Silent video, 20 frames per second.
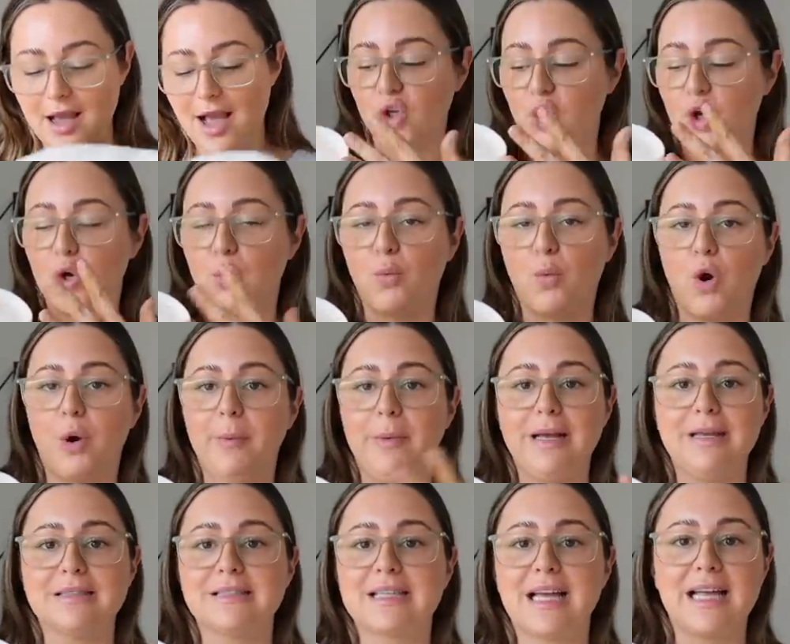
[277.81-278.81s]
So you're
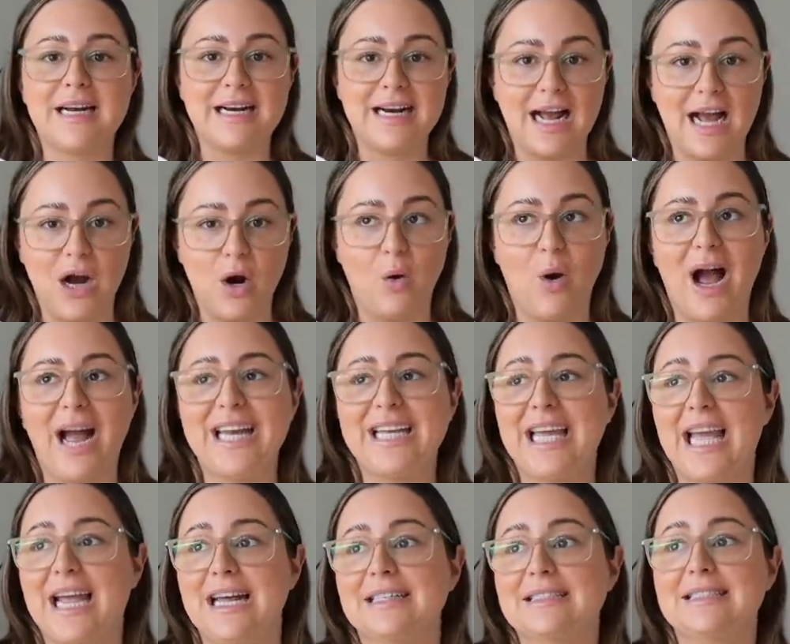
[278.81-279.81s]
warm inside and out. I
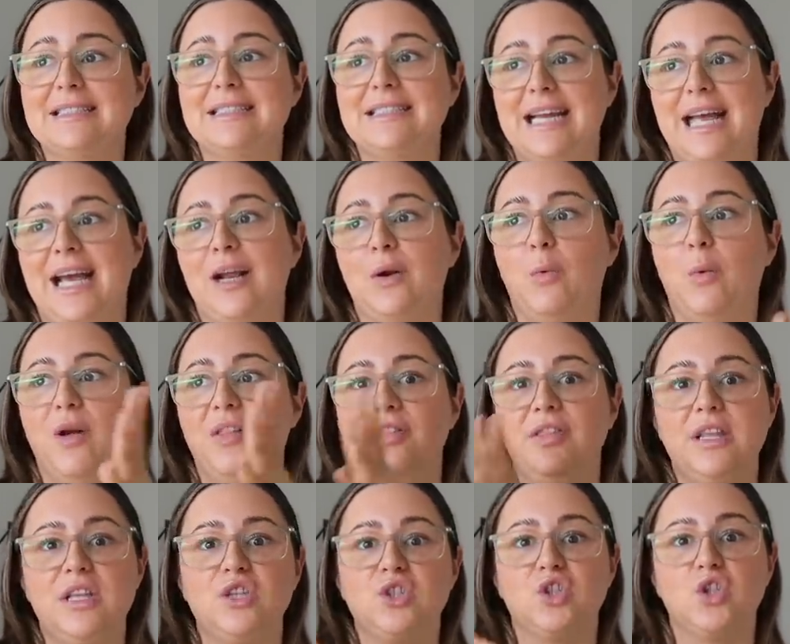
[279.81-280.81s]
can't stand when
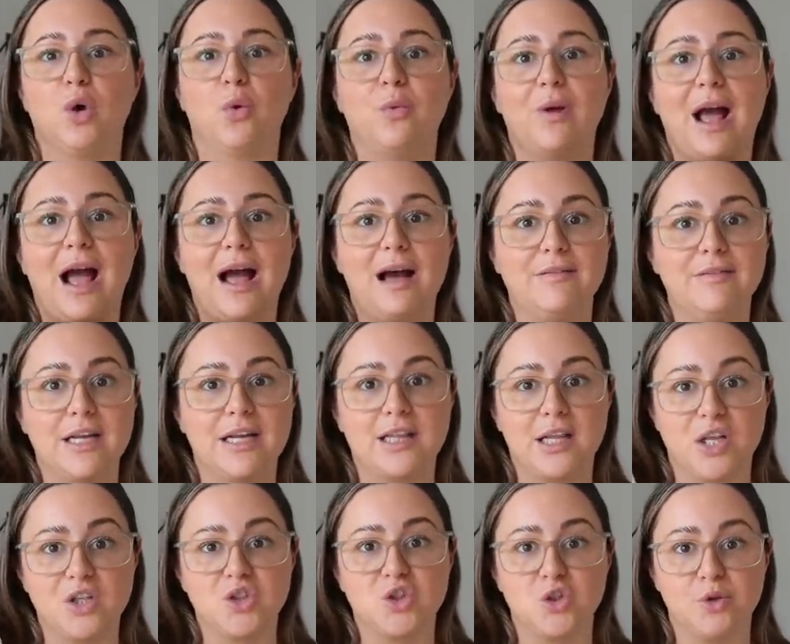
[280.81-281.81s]
these don't have
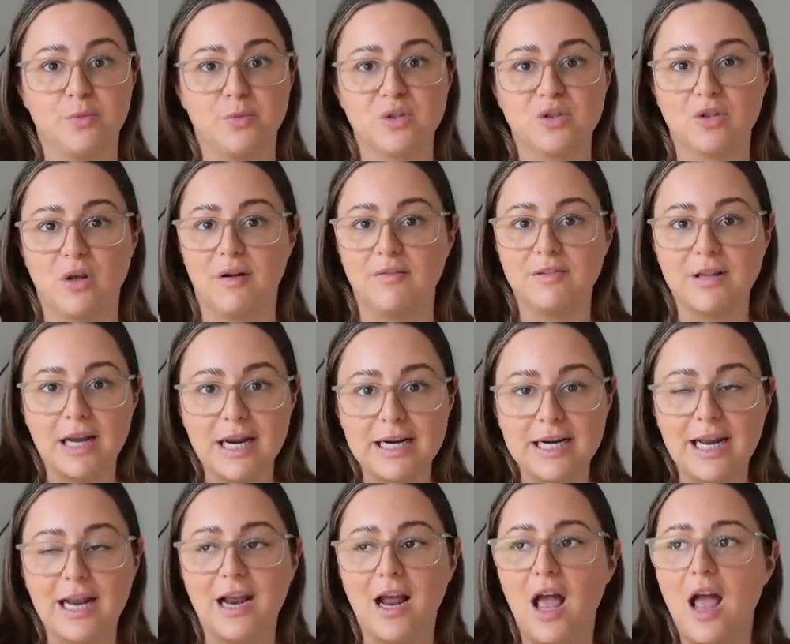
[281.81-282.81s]
like that super soft
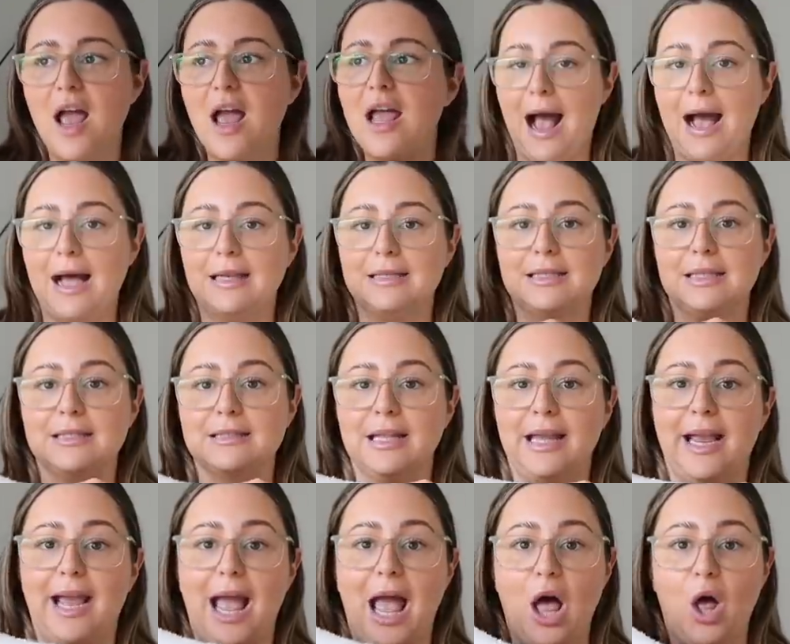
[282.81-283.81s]
lining. It has these
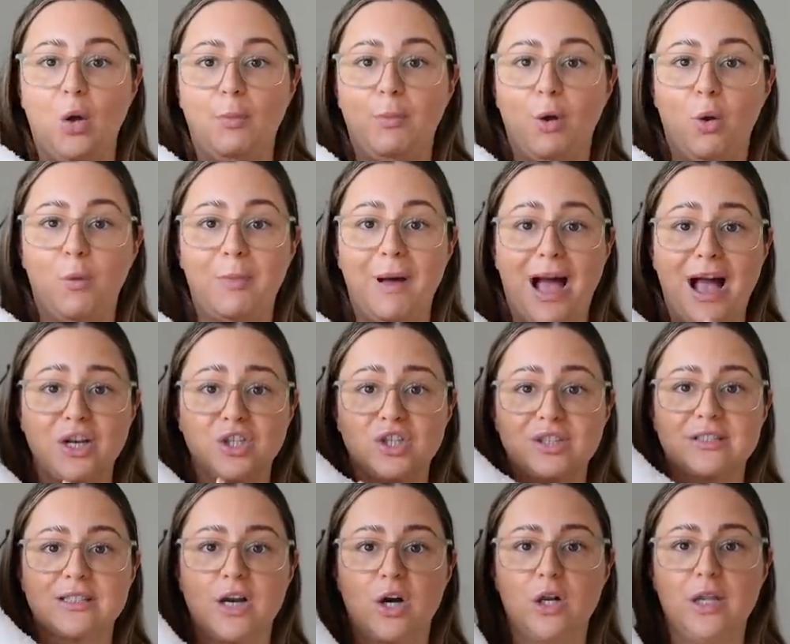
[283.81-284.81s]
like elbow
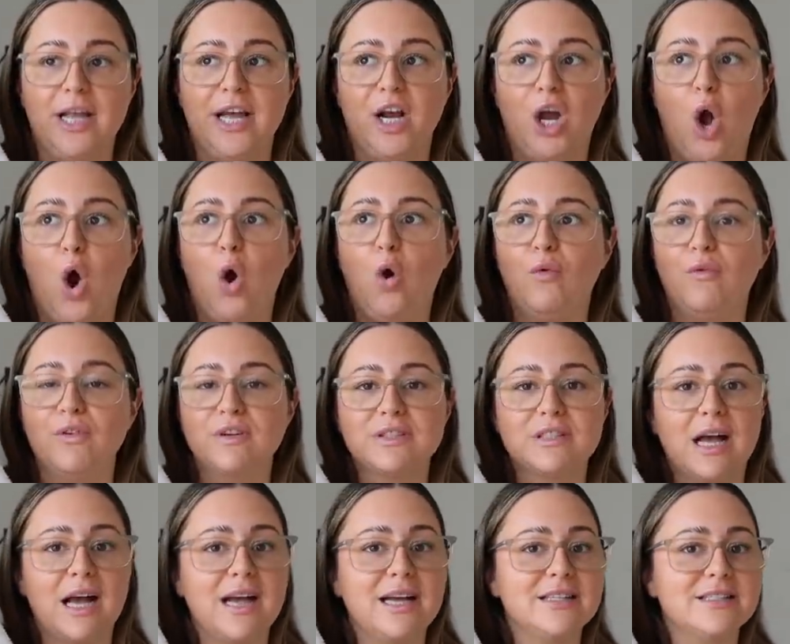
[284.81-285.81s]
patches that are like
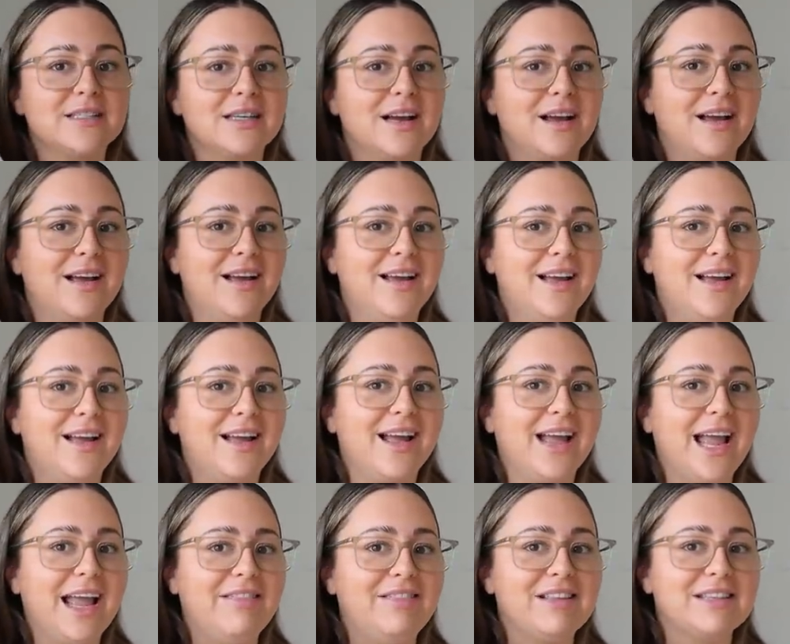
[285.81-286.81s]
oversized
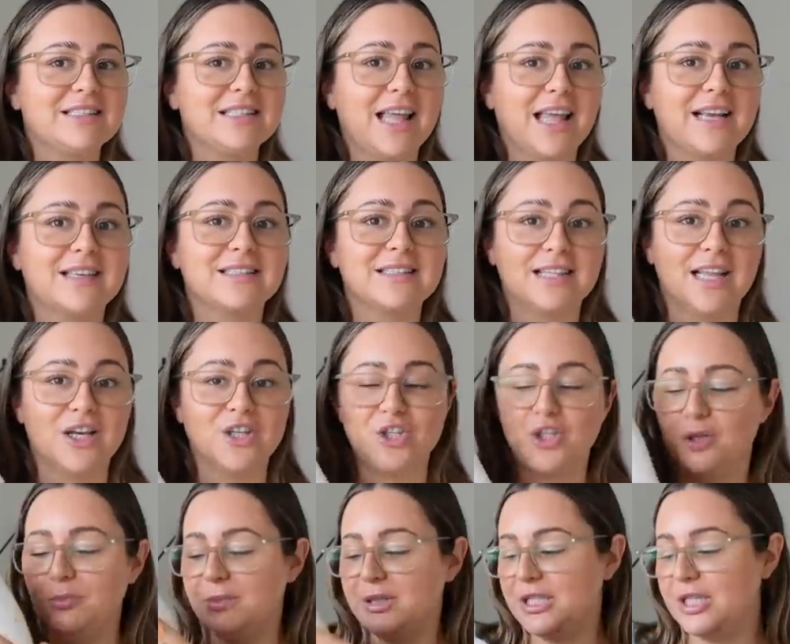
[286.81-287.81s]
in this like
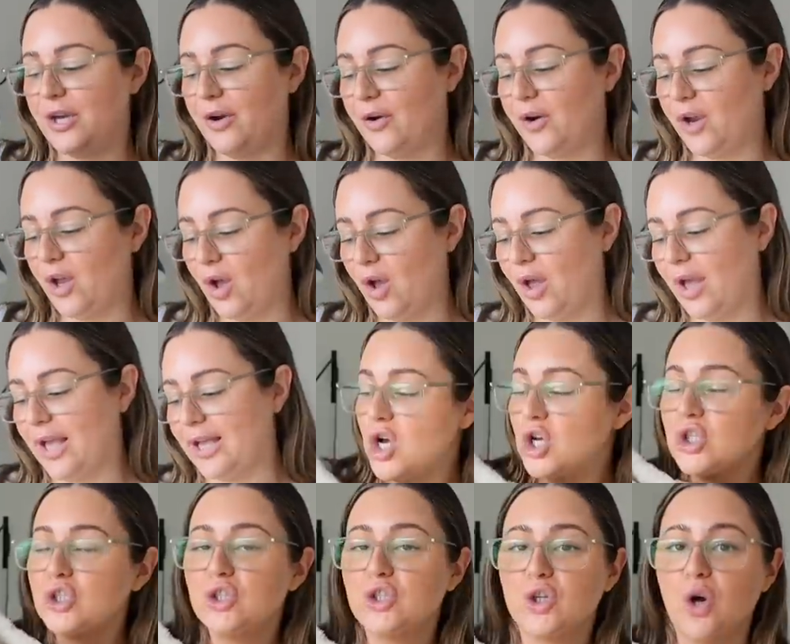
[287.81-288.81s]
slushy material
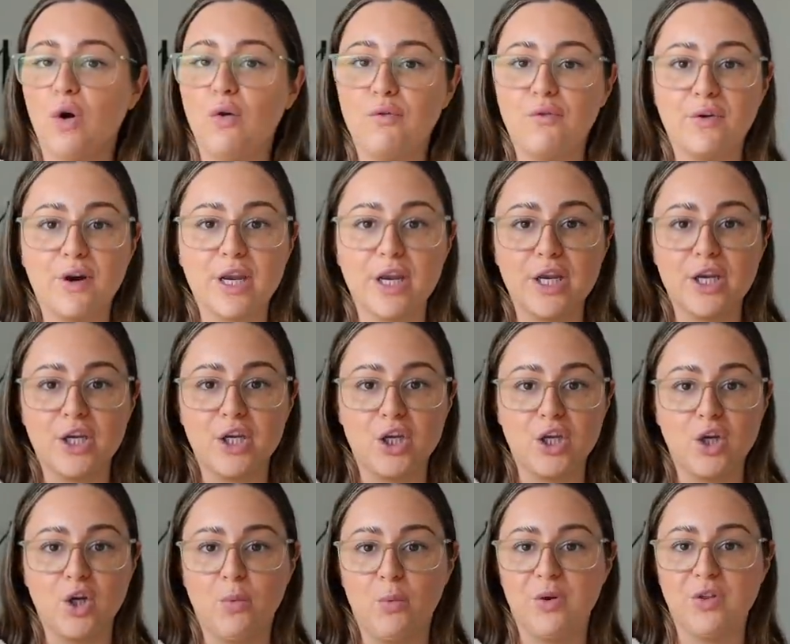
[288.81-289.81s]
so freaking
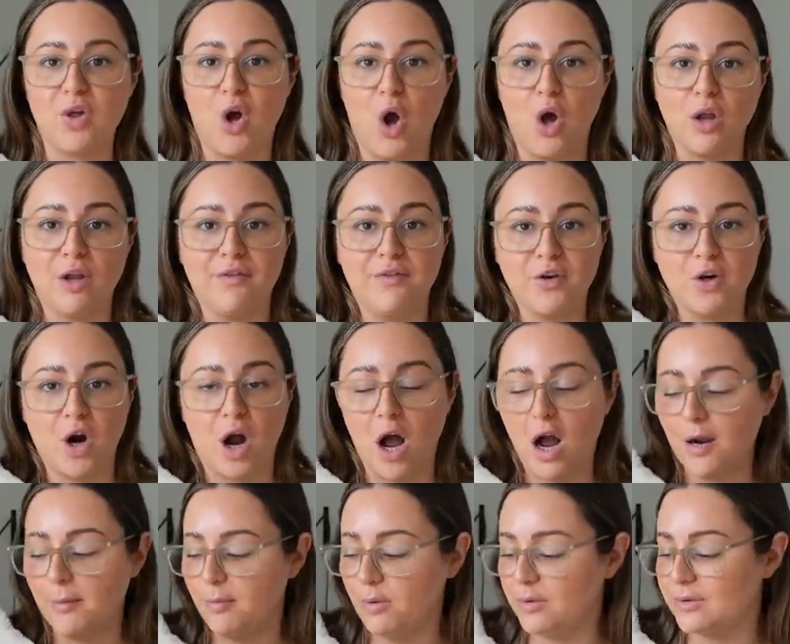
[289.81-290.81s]
cute with all of your
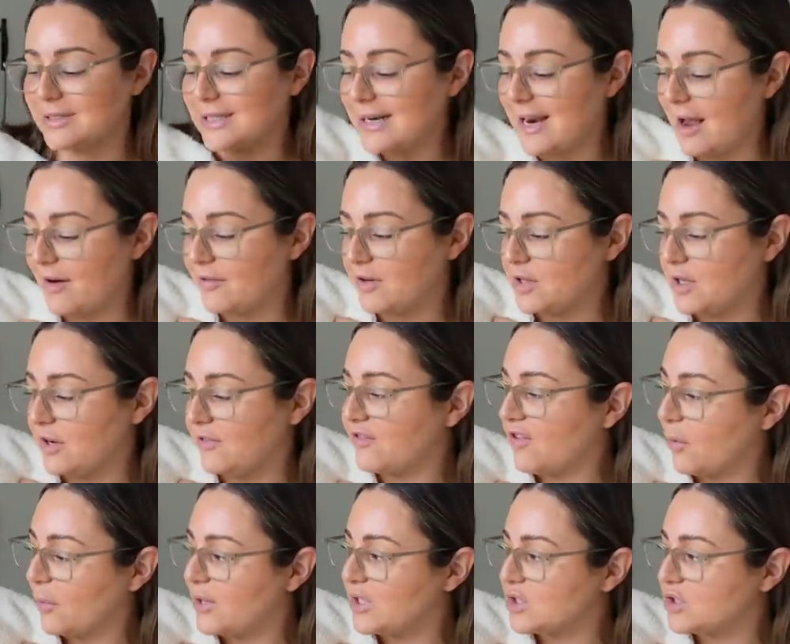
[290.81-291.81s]
Ugg boots and everything
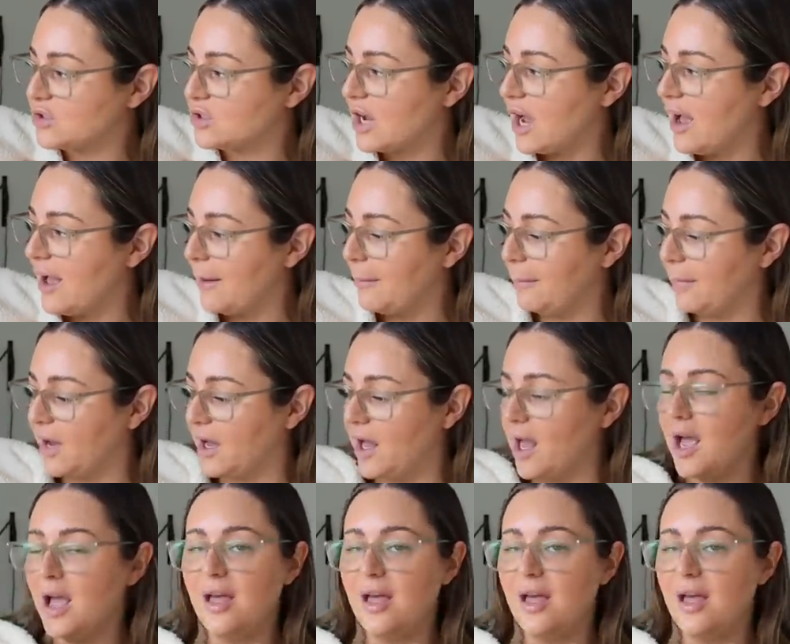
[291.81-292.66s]
for wintertime, but